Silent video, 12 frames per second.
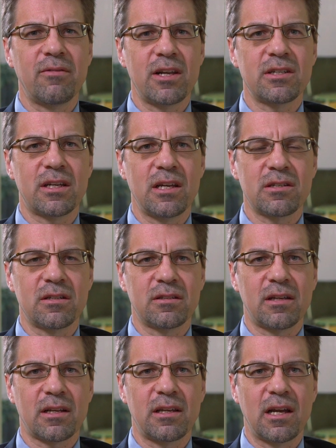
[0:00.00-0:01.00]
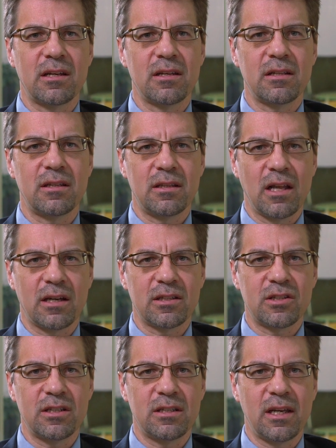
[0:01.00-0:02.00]
of educational
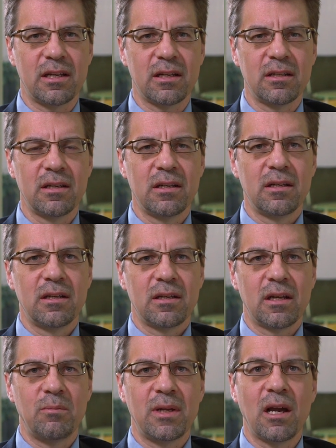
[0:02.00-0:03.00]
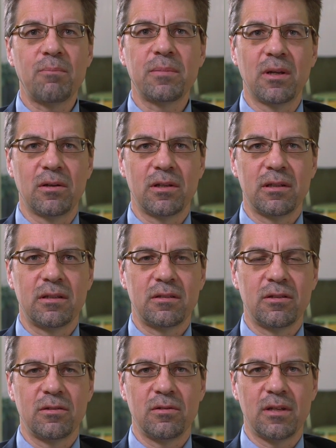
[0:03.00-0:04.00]
technology data can be uploaded
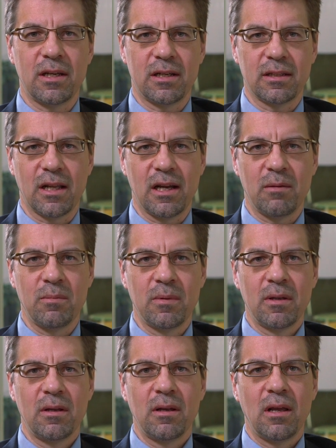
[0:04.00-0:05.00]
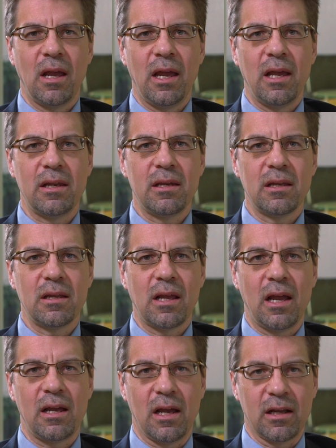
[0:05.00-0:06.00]
to Data Lab and
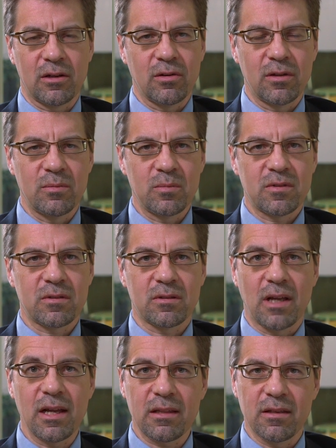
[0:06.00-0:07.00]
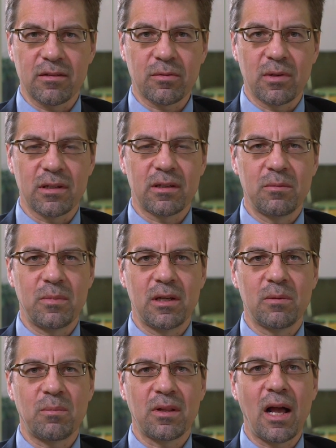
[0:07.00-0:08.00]
uh, algorithms like this one can
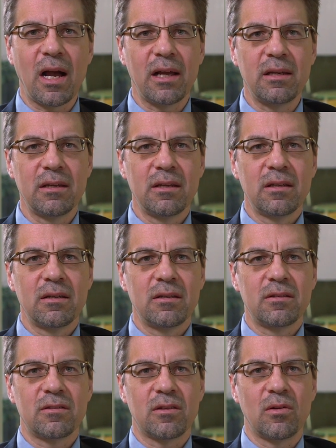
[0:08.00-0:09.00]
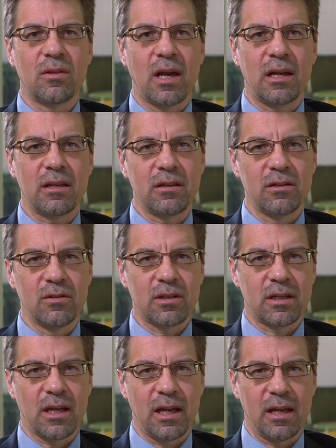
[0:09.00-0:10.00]
be applied so that you
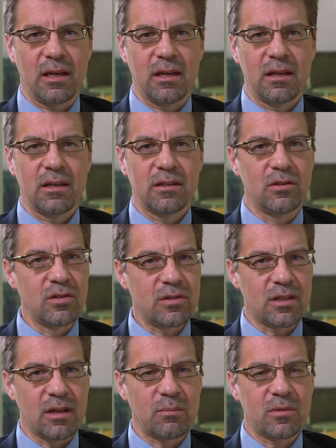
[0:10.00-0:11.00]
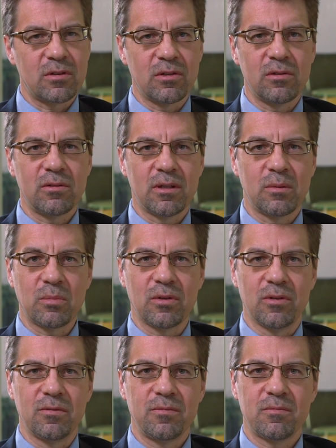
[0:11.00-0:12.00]
can use them to
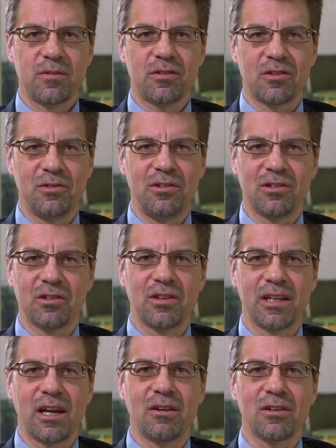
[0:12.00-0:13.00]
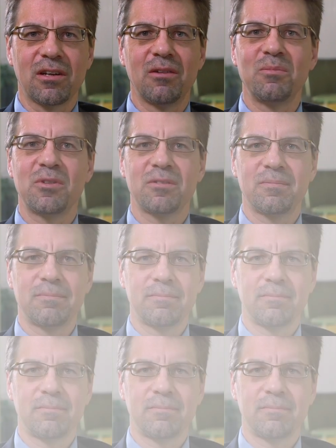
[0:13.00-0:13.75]
improve student learning outcomes.